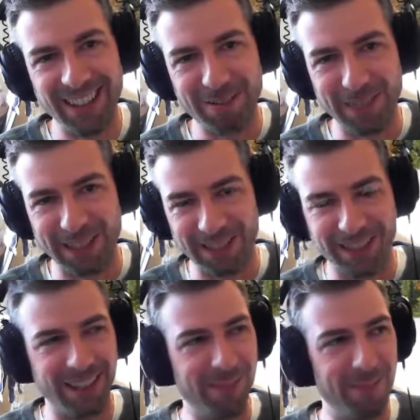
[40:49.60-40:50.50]

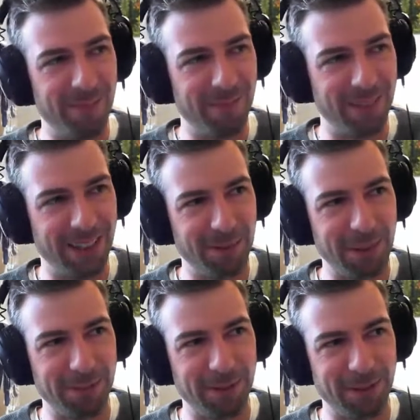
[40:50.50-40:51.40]
Meaning
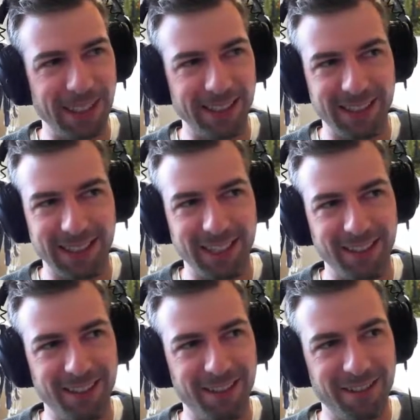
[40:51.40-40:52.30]
people tend to
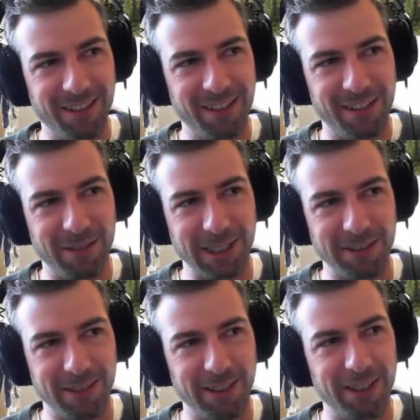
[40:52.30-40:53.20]
get quite
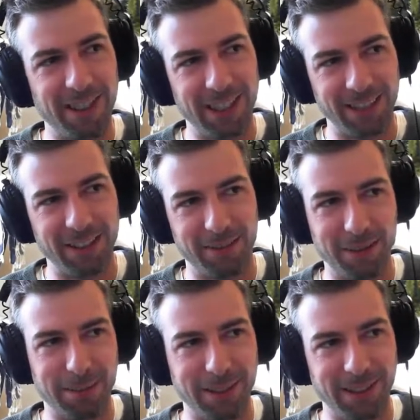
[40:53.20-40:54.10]
drunk at
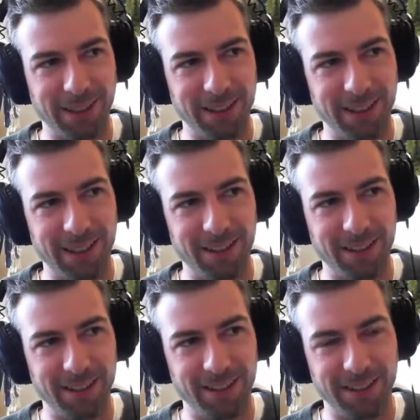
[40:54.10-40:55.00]
Christmas parties, and
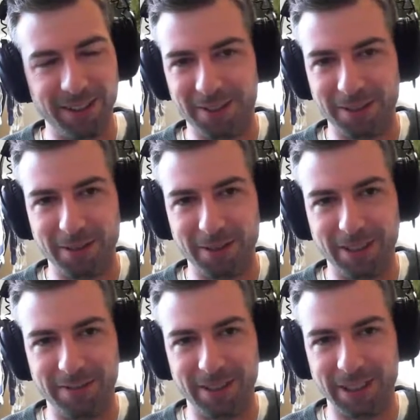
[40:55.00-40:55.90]
those are usually where
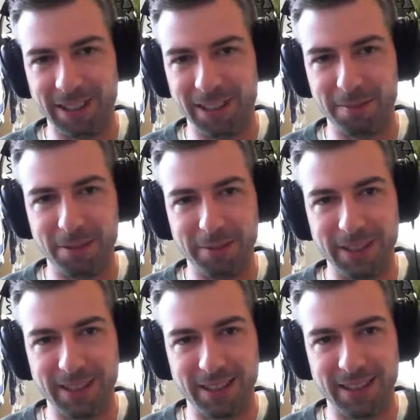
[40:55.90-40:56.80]
the funniest
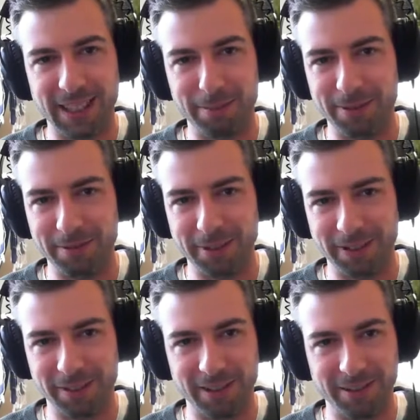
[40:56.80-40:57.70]
moments happen with
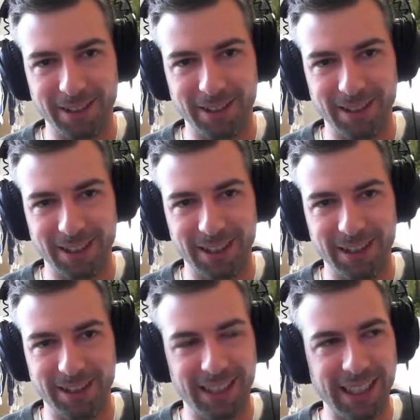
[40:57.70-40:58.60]
your coworkers. And
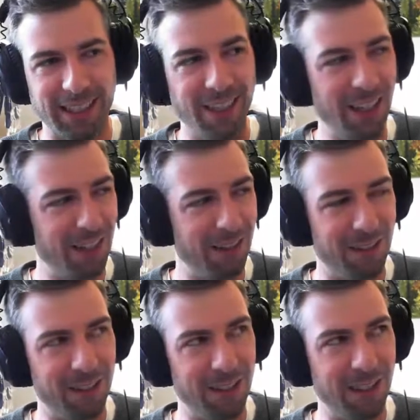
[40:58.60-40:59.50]
I think that,
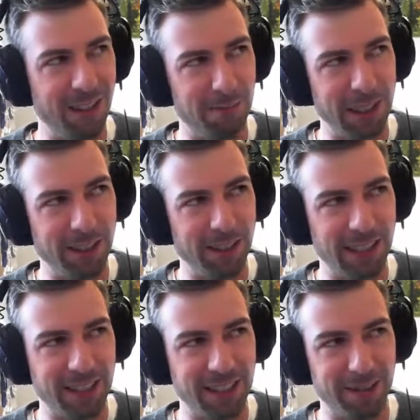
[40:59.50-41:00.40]
bigger
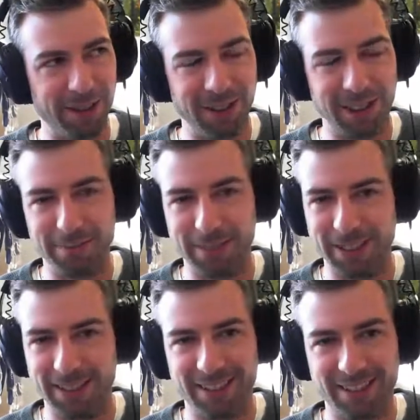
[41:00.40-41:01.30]
and smaller
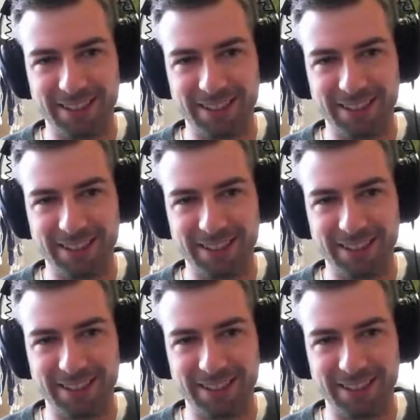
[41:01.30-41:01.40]
companies